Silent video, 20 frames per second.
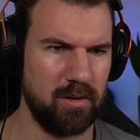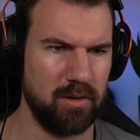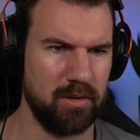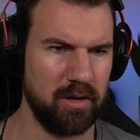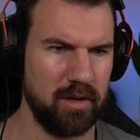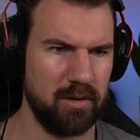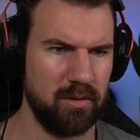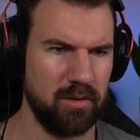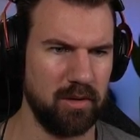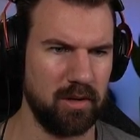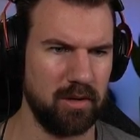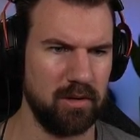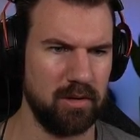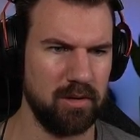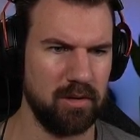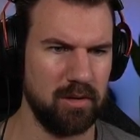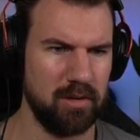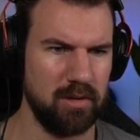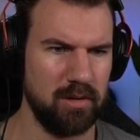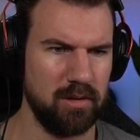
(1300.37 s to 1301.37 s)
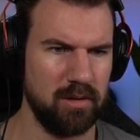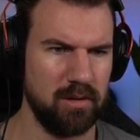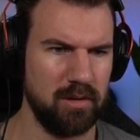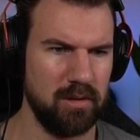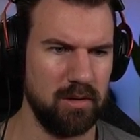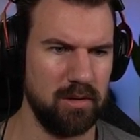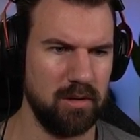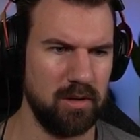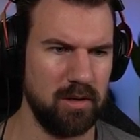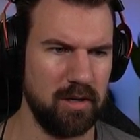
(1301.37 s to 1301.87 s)
Hold on, hold on.
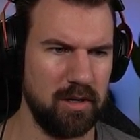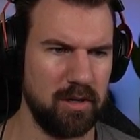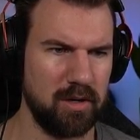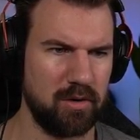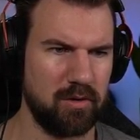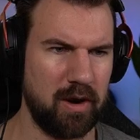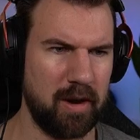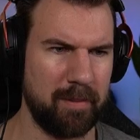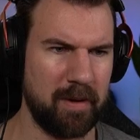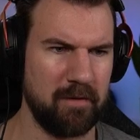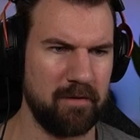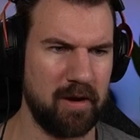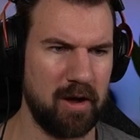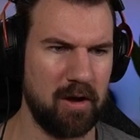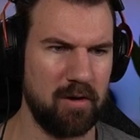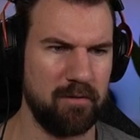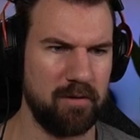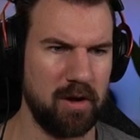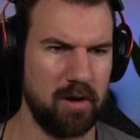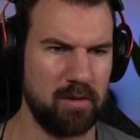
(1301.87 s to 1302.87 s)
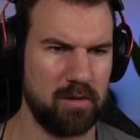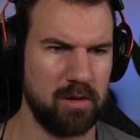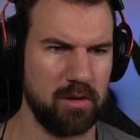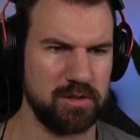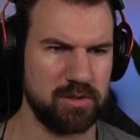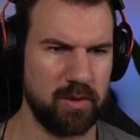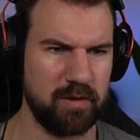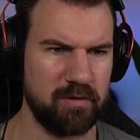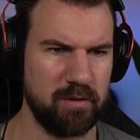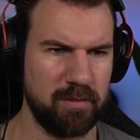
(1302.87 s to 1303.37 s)
Oh crap, how, how, how
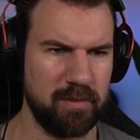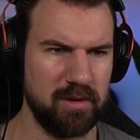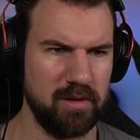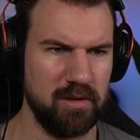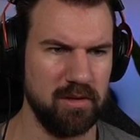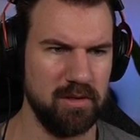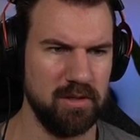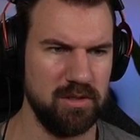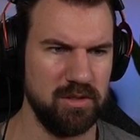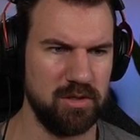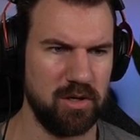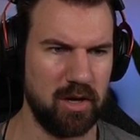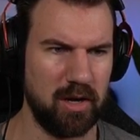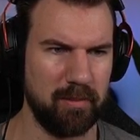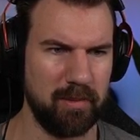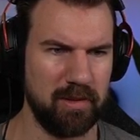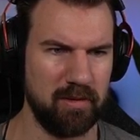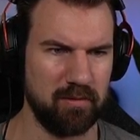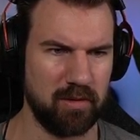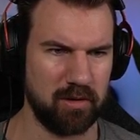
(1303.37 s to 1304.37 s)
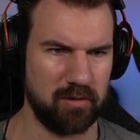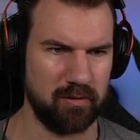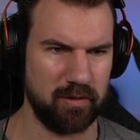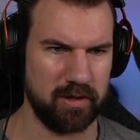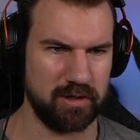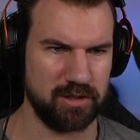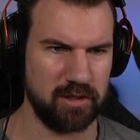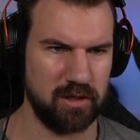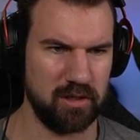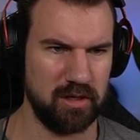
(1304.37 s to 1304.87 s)
close do I have to? I'm in the wrong
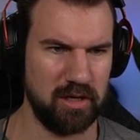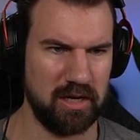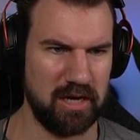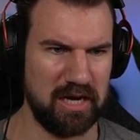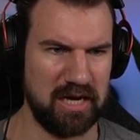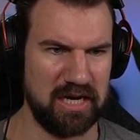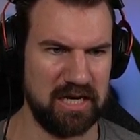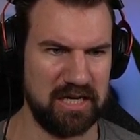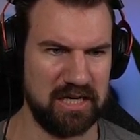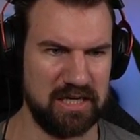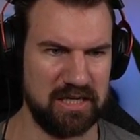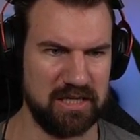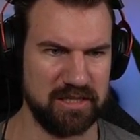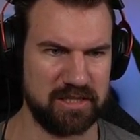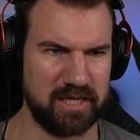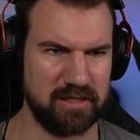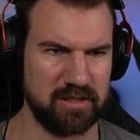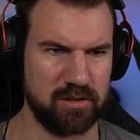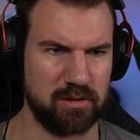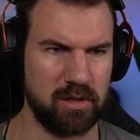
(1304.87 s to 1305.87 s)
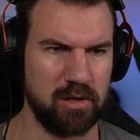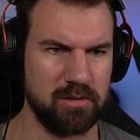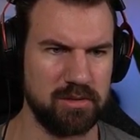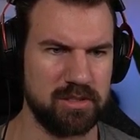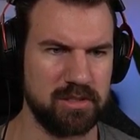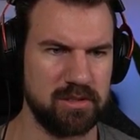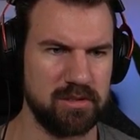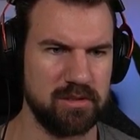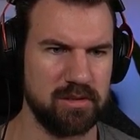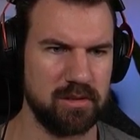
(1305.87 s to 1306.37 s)
direction. Oh, it's getting so
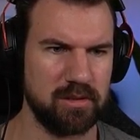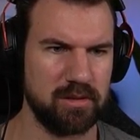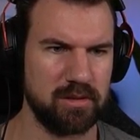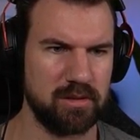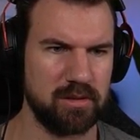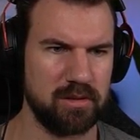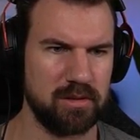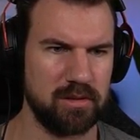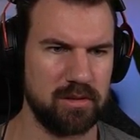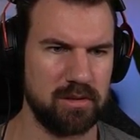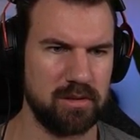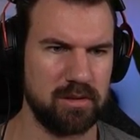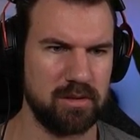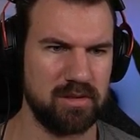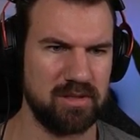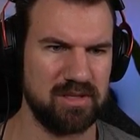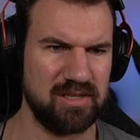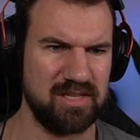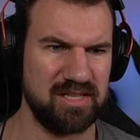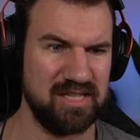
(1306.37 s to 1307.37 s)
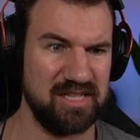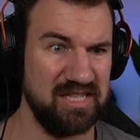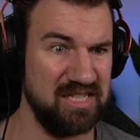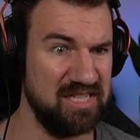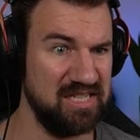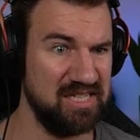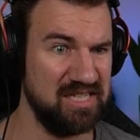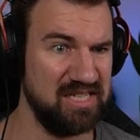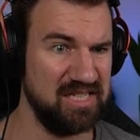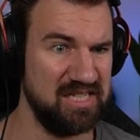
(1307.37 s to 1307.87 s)
close.
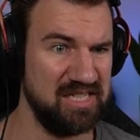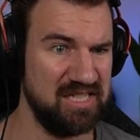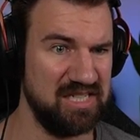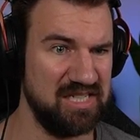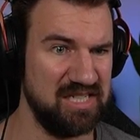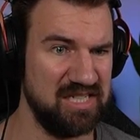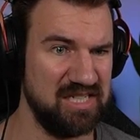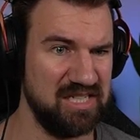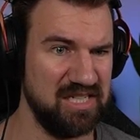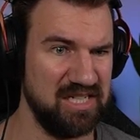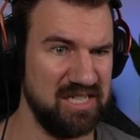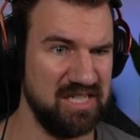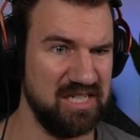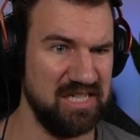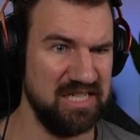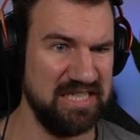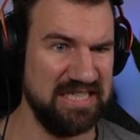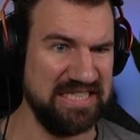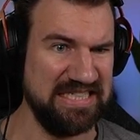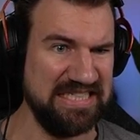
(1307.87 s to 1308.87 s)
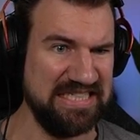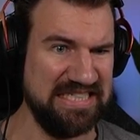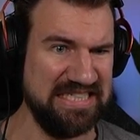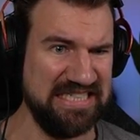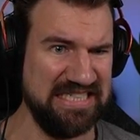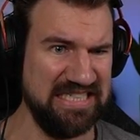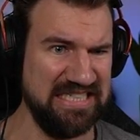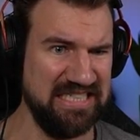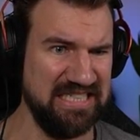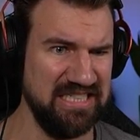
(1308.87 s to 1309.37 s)
Uh,
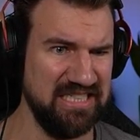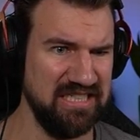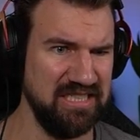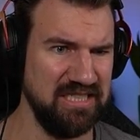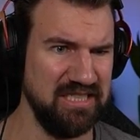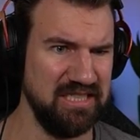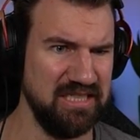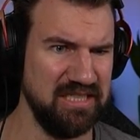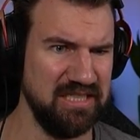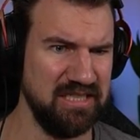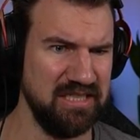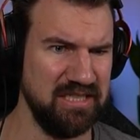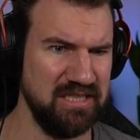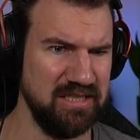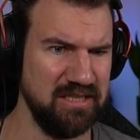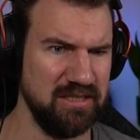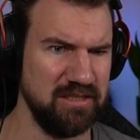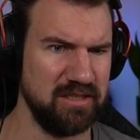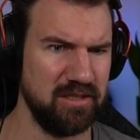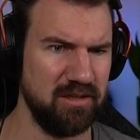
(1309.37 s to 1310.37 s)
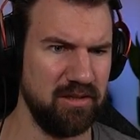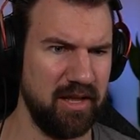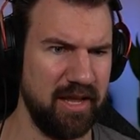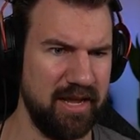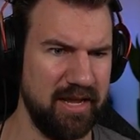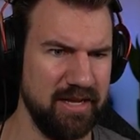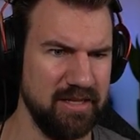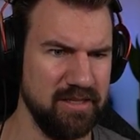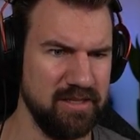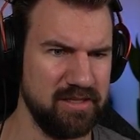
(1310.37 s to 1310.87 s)
oh, his little
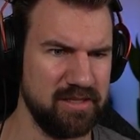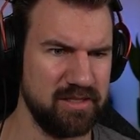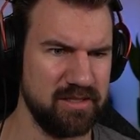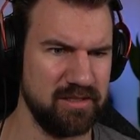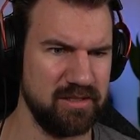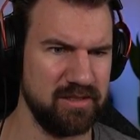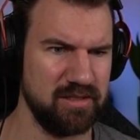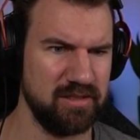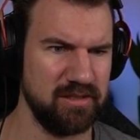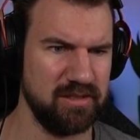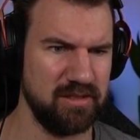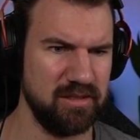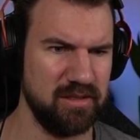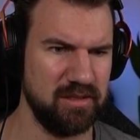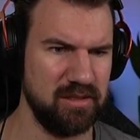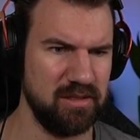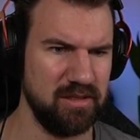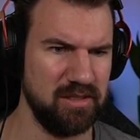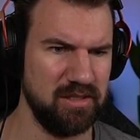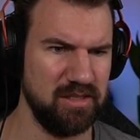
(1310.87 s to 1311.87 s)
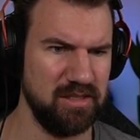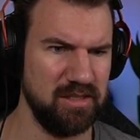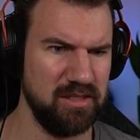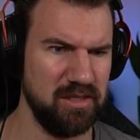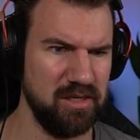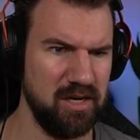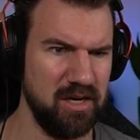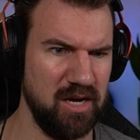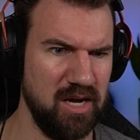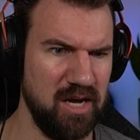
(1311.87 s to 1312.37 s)
hands.
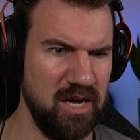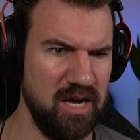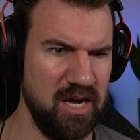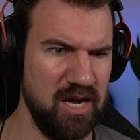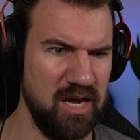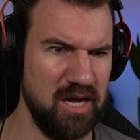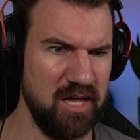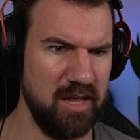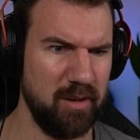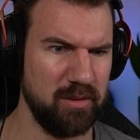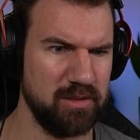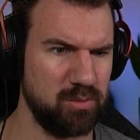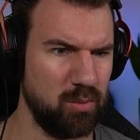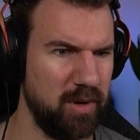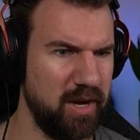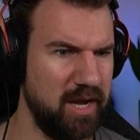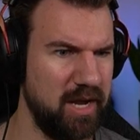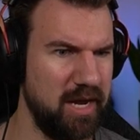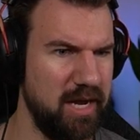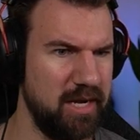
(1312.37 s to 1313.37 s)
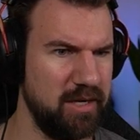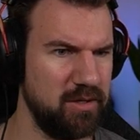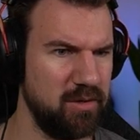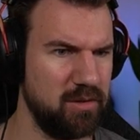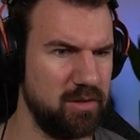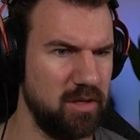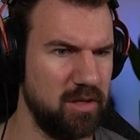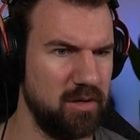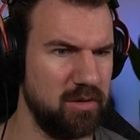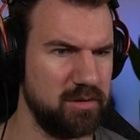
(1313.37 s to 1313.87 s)
Oh, that was way
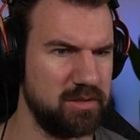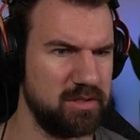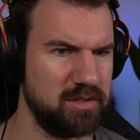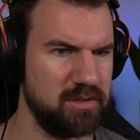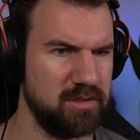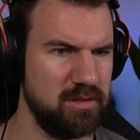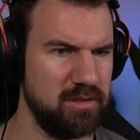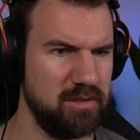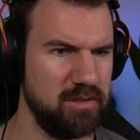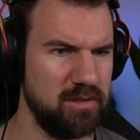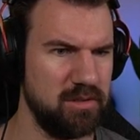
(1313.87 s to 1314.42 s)
too close.